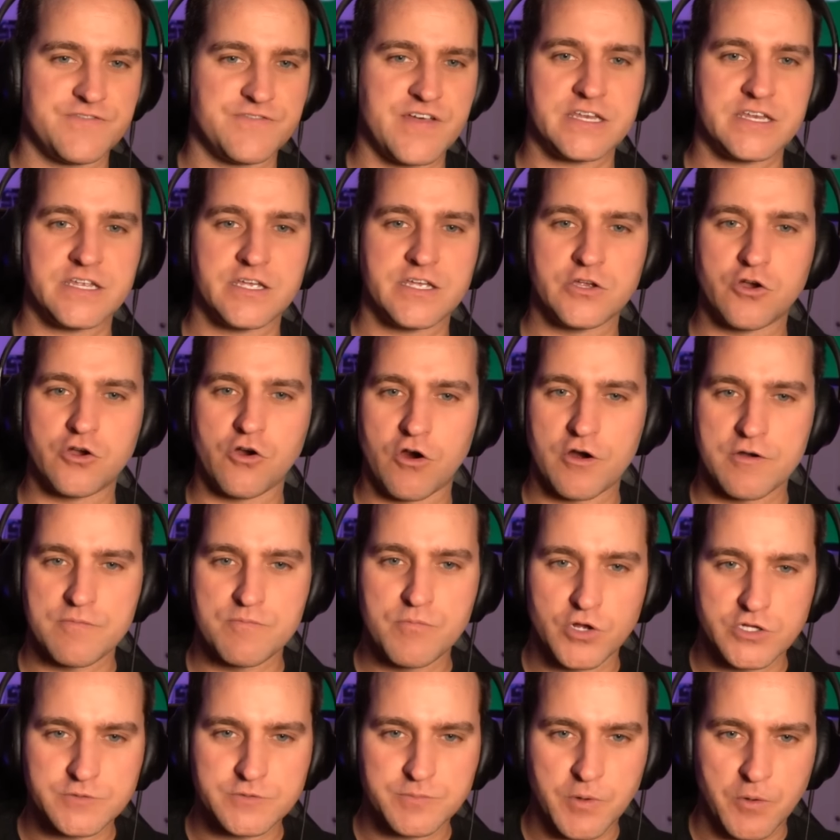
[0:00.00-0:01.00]
end, can guard
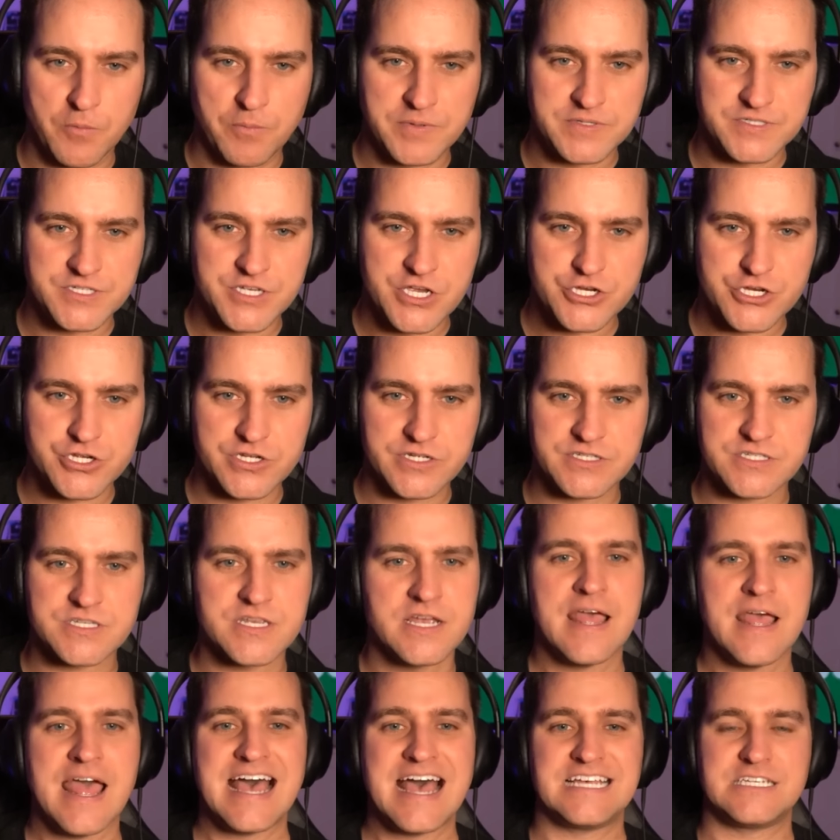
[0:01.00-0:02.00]
multiple positions,
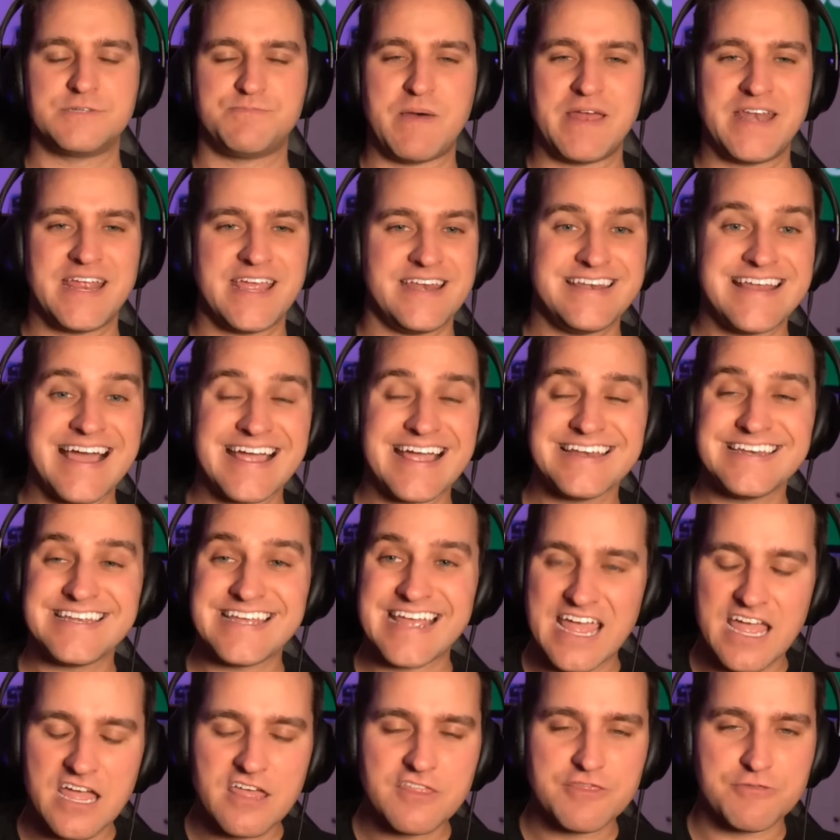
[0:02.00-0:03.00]
has been a
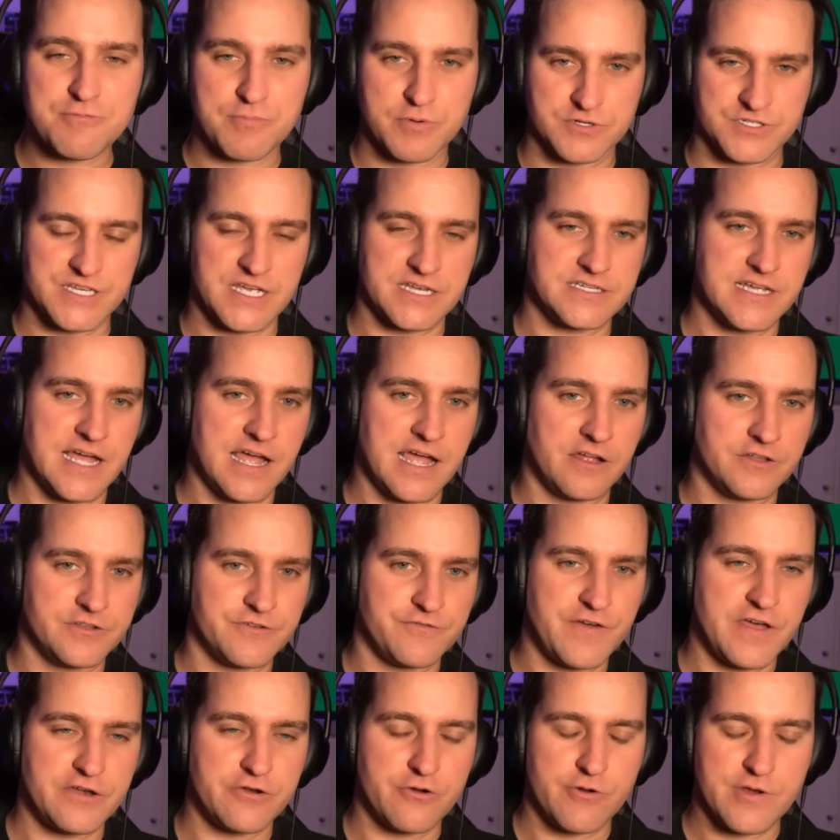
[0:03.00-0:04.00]
98th percentile
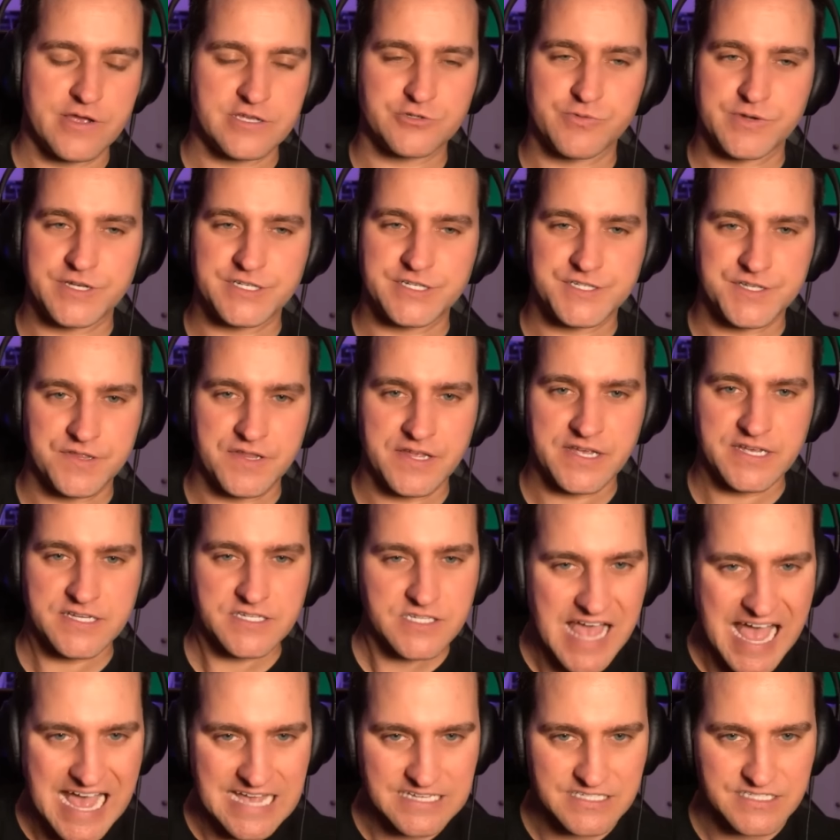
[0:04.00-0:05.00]
defender as recently as
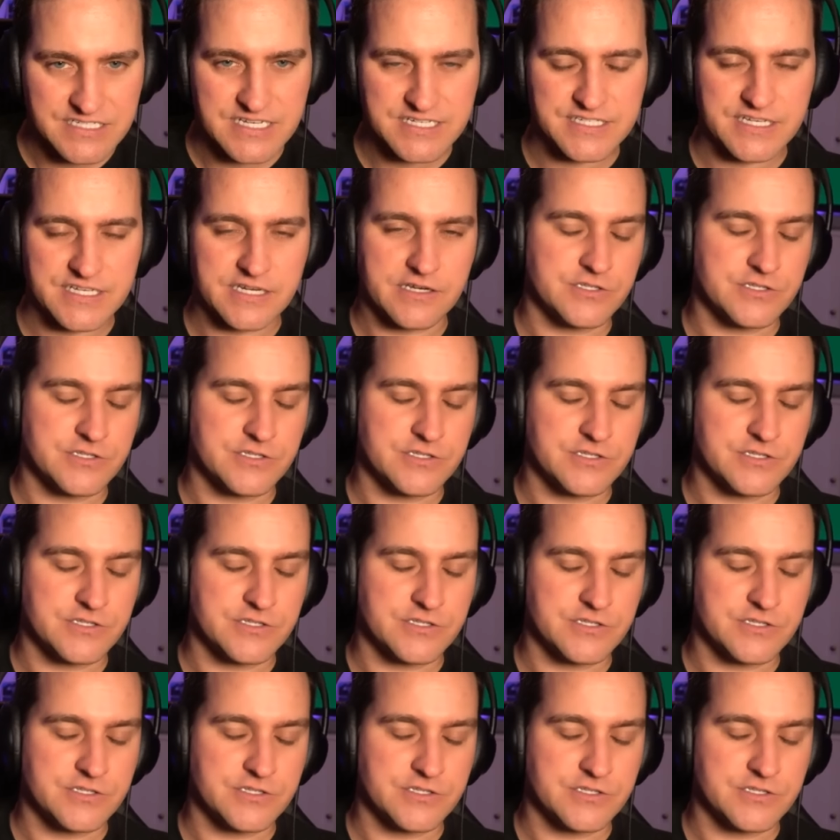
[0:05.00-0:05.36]
last season.